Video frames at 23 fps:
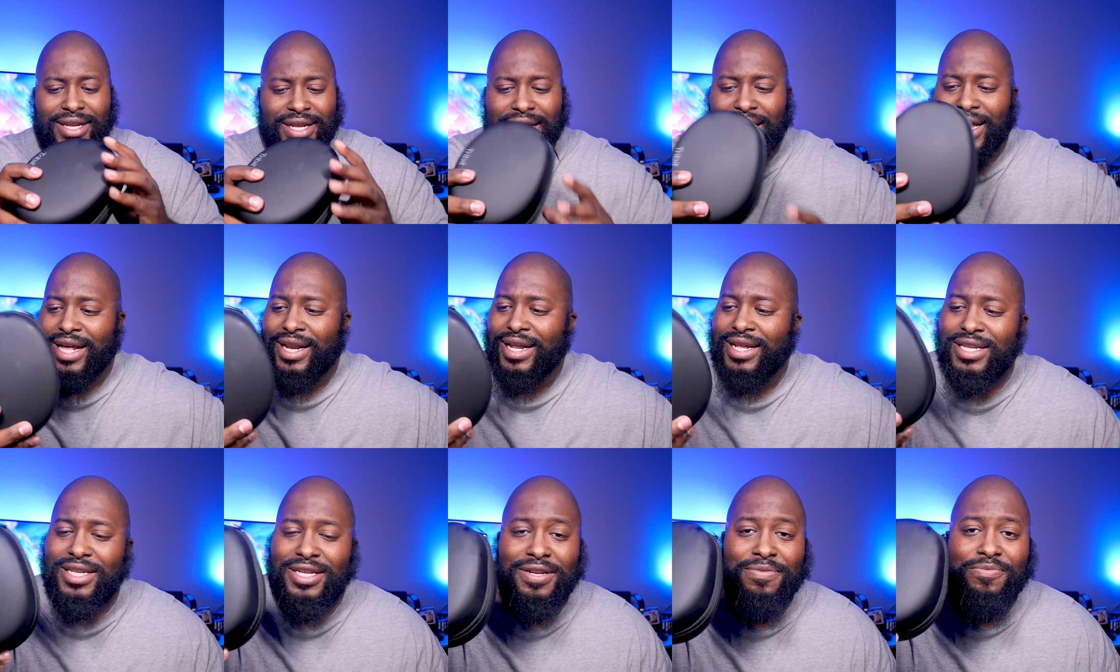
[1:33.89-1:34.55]
Yeah,
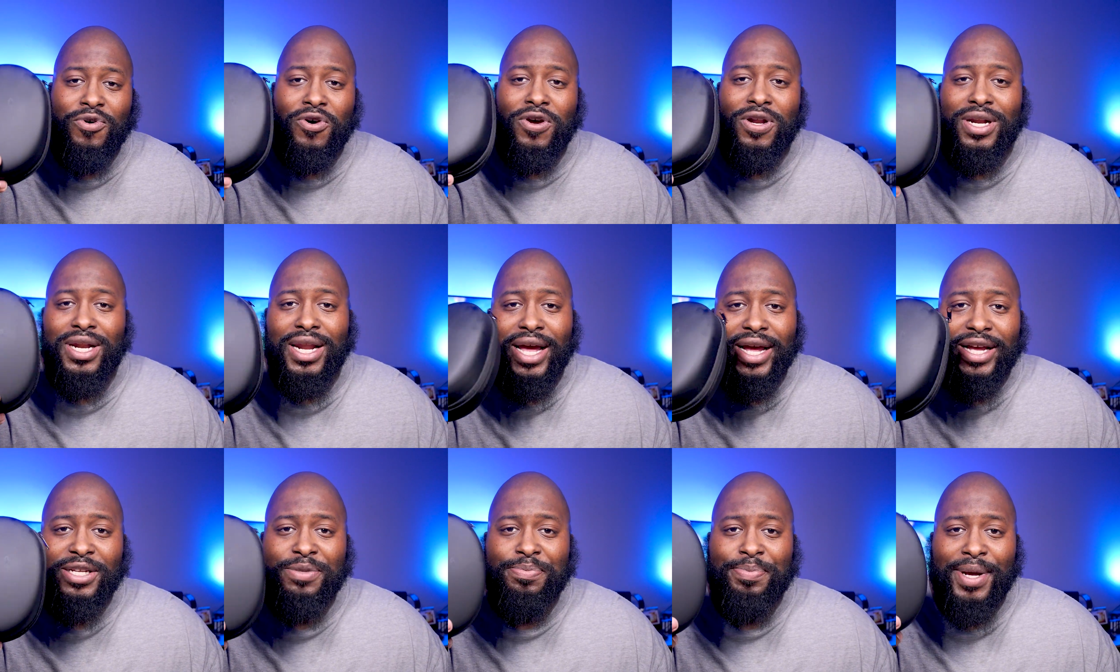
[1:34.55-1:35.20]
this is more than
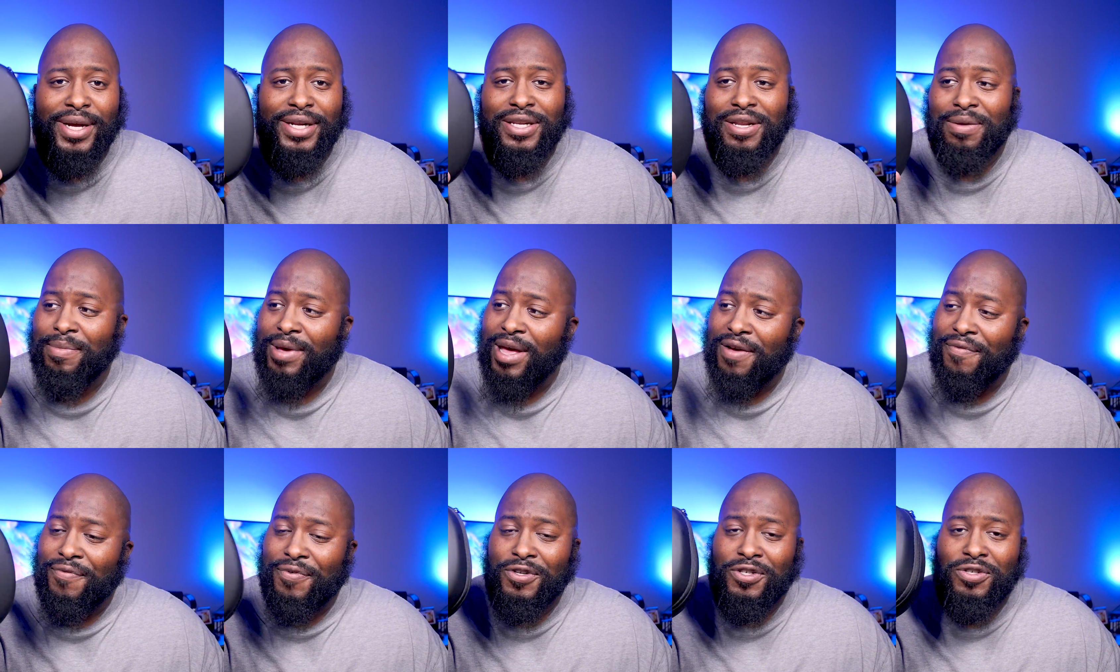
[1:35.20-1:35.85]
I expected,
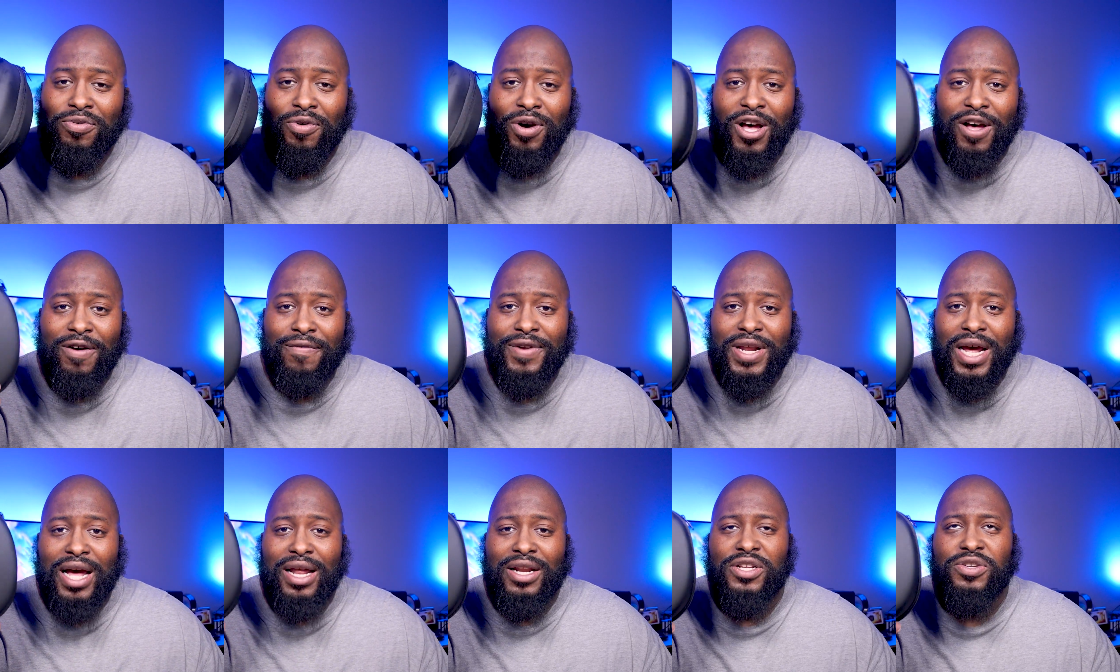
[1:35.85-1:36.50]
man, for twelve
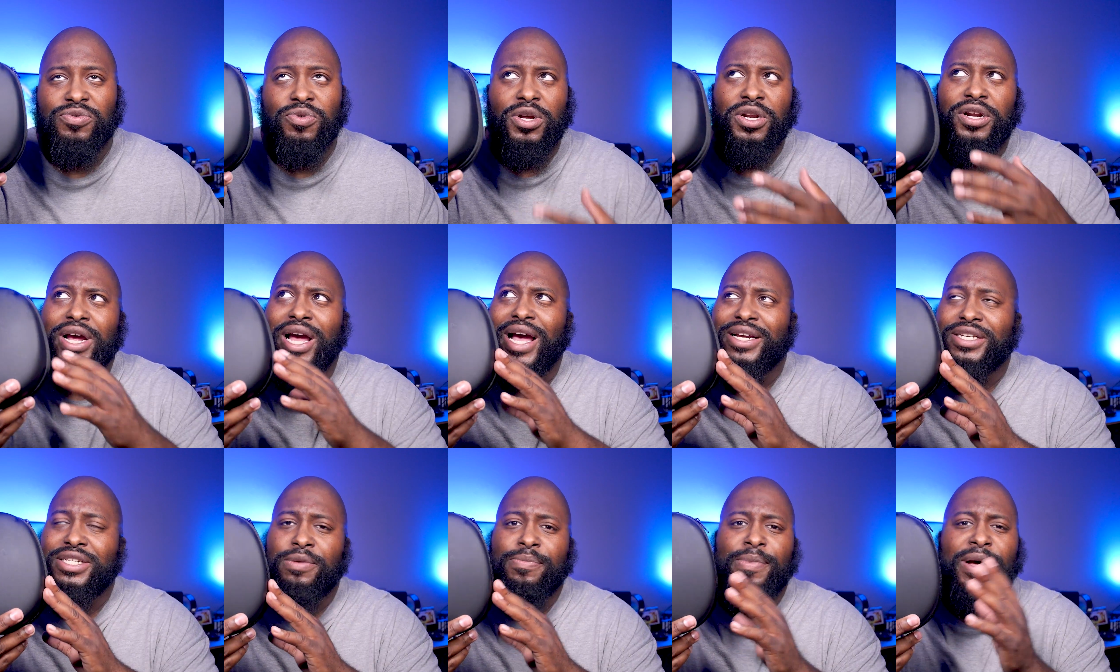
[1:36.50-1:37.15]
dollars. Well, they're
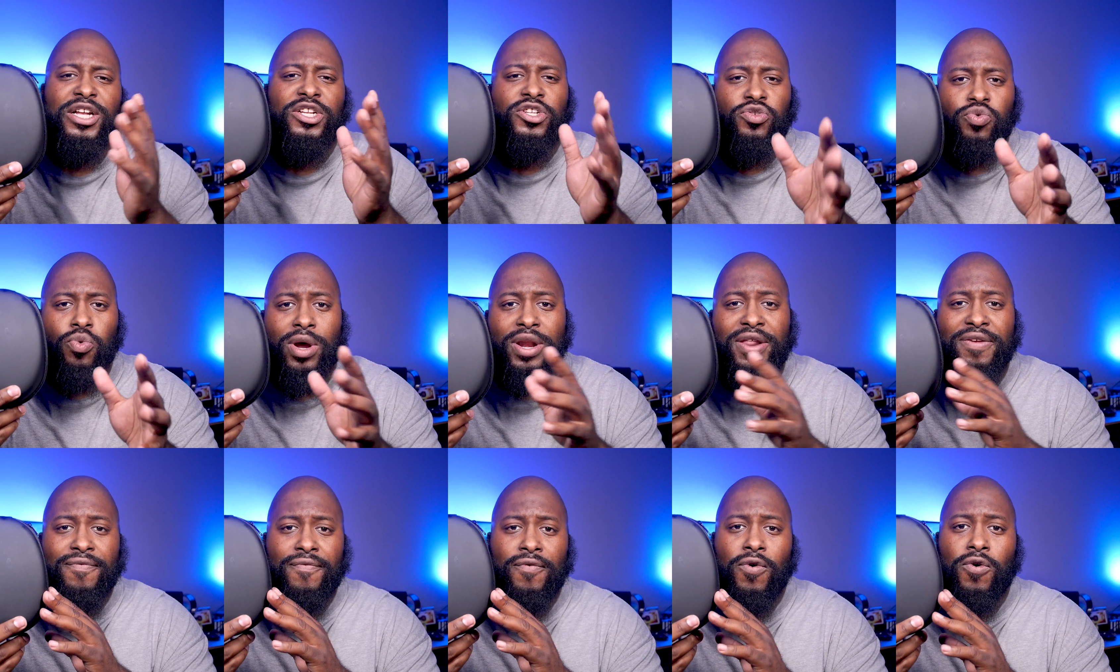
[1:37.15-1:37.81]
actually about
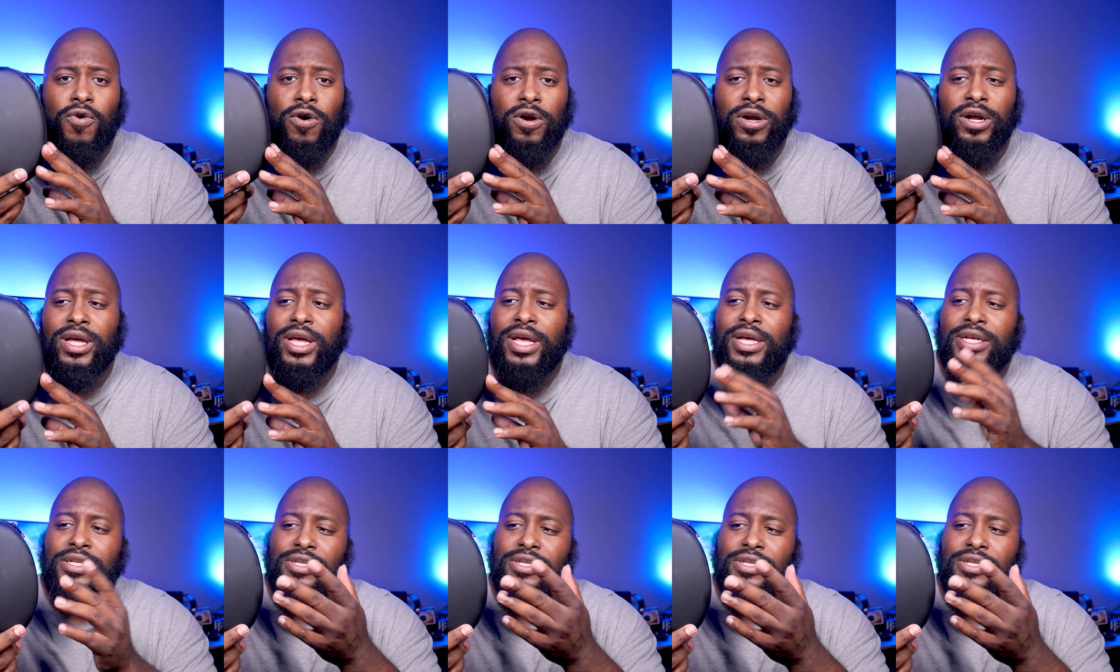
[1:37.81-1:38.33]
twenty-four dollars.